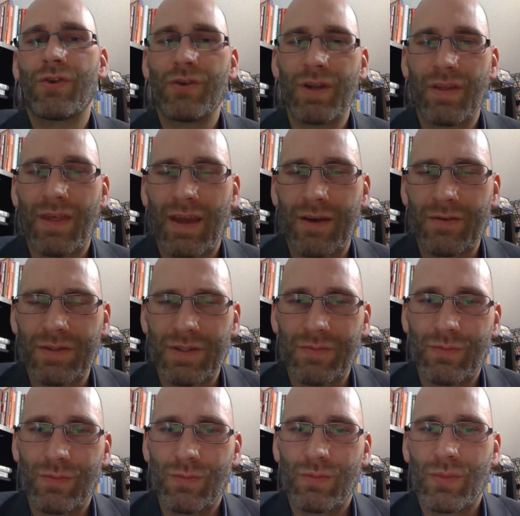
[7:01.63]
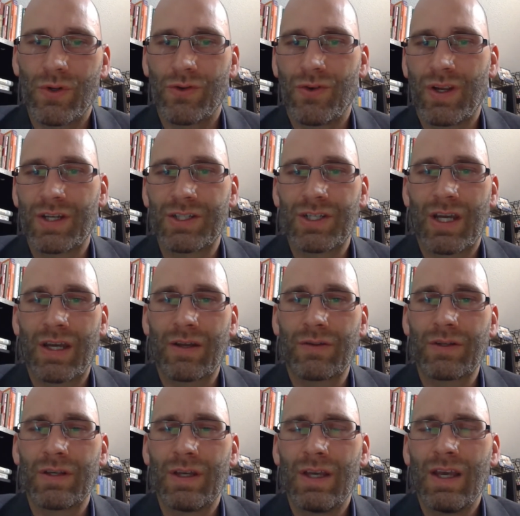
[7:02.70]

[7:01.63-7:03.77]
$30,000 per grandchild,